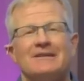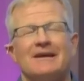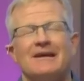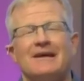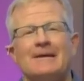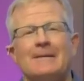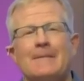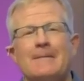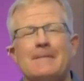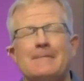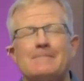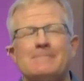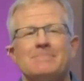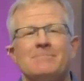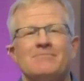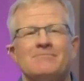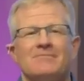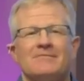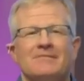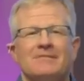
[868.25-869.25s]
I
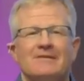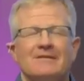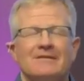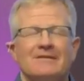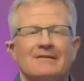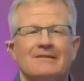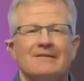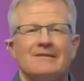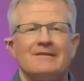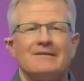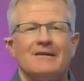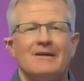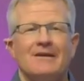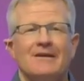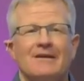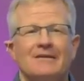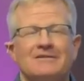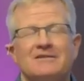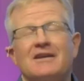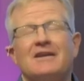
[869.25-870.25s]

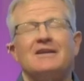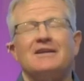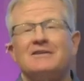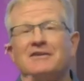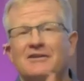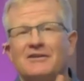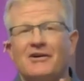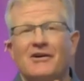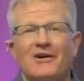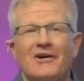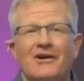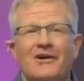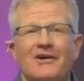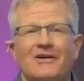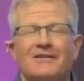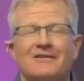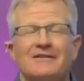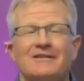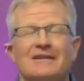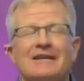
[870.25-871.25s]
intended to
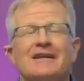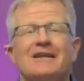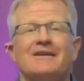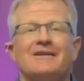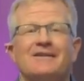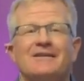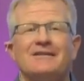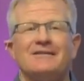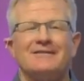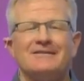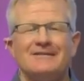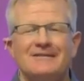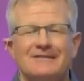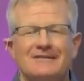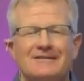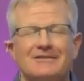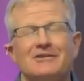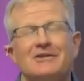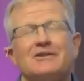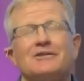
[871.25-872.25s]
call later, and
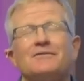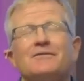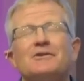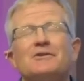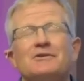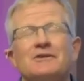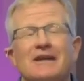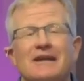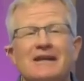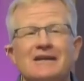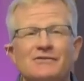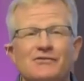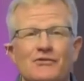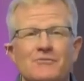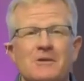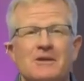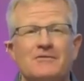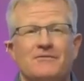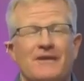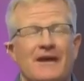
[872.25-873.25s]
it took a few days for
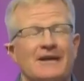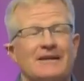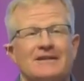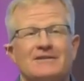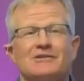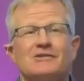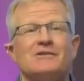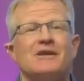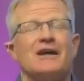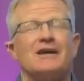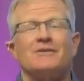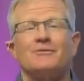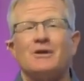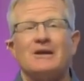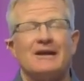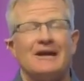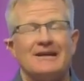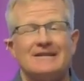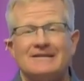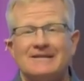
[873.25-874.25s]
me to finally do that, and
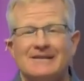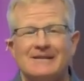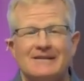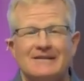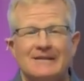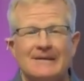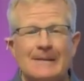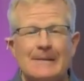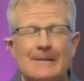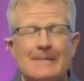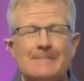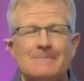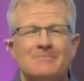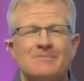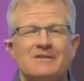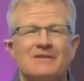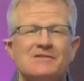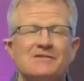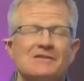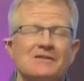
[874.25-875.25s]
when I did,
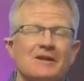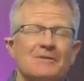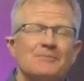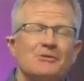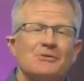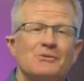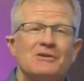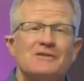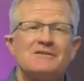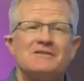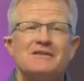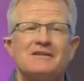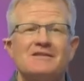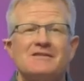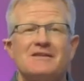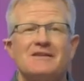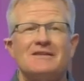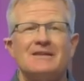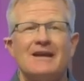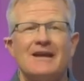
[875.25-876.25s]
his number was
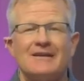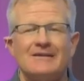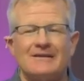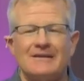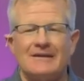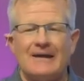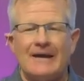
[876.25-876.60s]
disconnected.